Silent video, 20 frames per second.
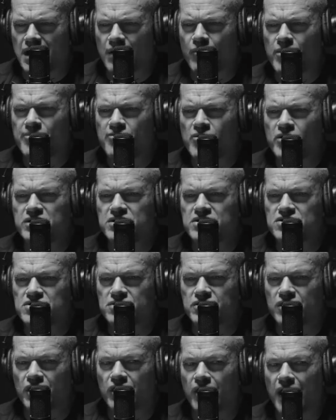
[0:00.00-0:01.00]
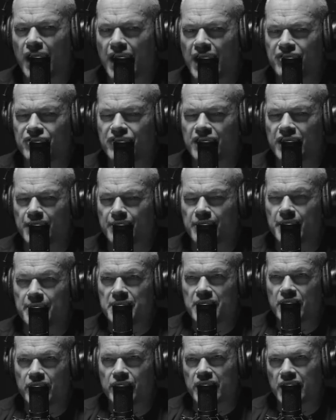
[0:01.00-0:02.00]
At what point did you go? I think I'm going to
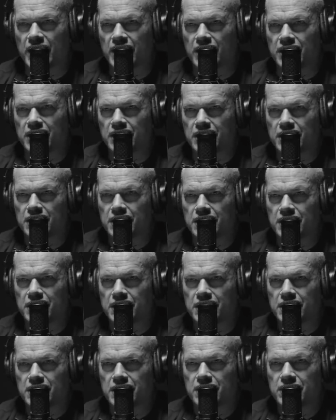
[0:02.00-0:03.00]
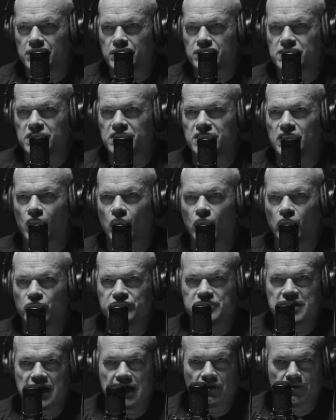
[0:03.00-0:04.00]
be okay. Did the old
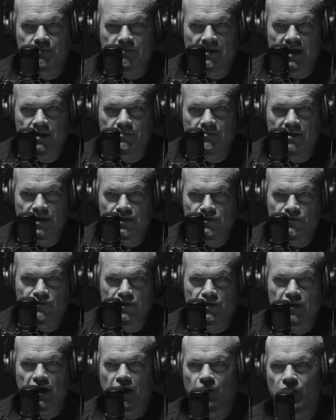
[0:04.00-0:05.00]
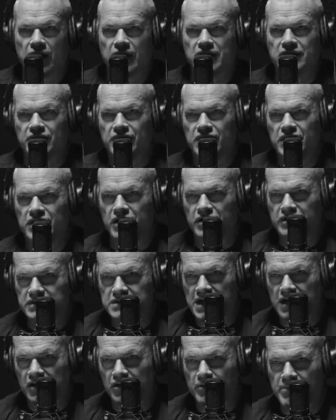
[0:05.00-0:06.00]
Taliban make you feel that way? Did the young
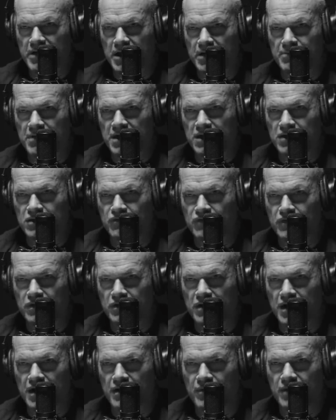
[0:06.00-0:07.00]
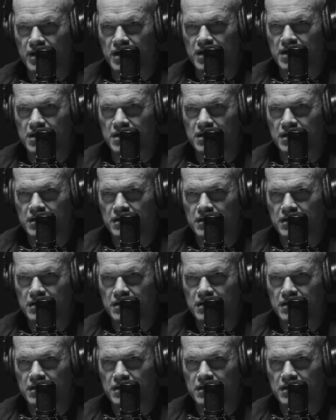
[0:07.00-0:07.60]
Taliban make you feel that way?